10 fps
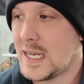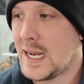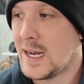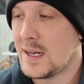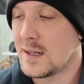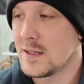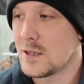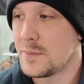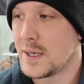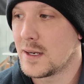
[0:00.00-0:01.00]
and a
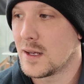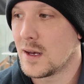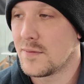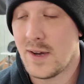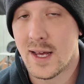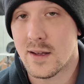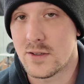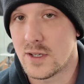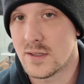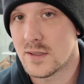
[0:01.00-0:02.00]
little bit of
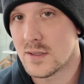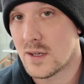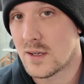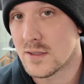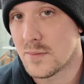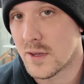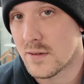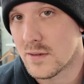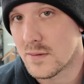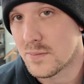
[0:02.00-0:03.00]
negligence on some
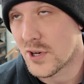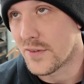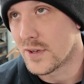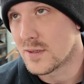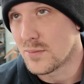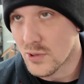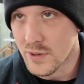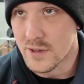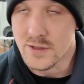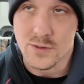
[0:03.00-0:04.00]
other previous
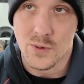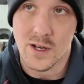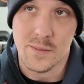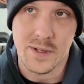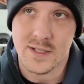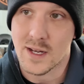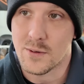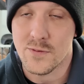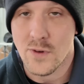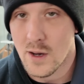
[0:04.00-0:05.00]
employers as well, because I
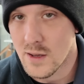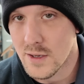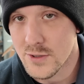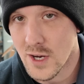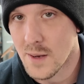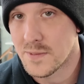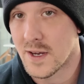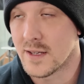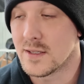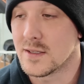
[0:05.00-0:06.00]
would fall on job
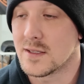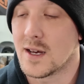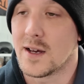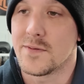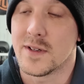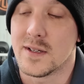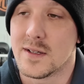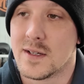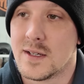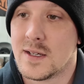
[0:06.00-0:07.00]
sites and stuff, and